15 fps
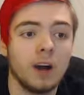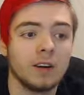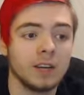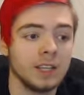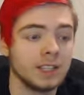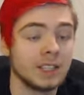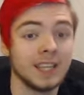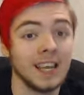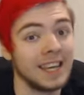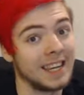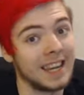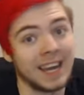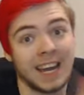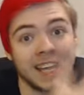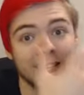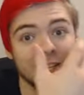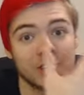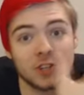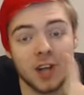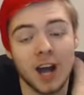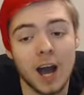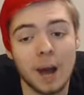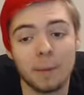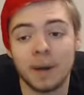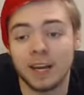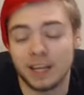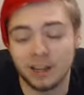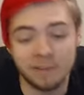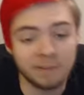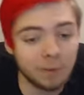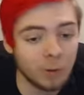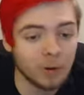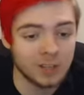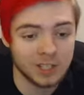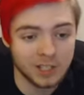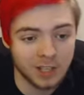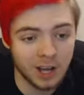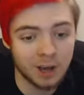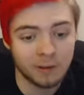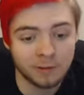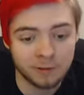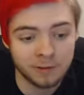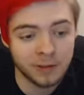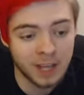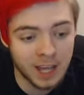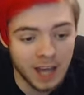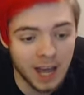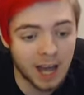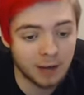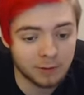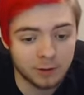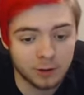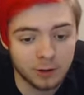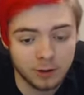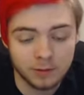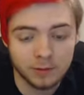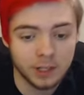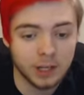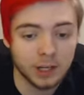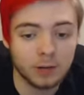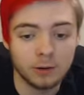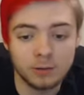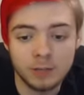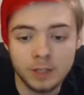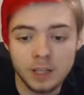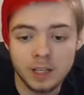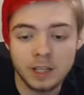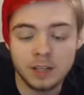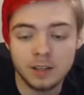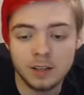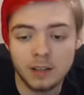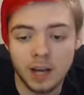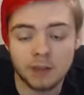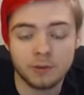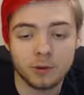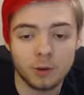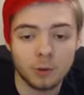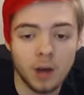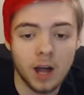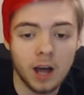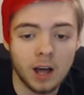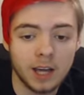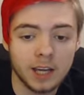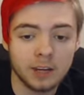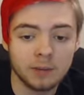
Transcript: because like I got this job, I can afford stuff. After after a while, I can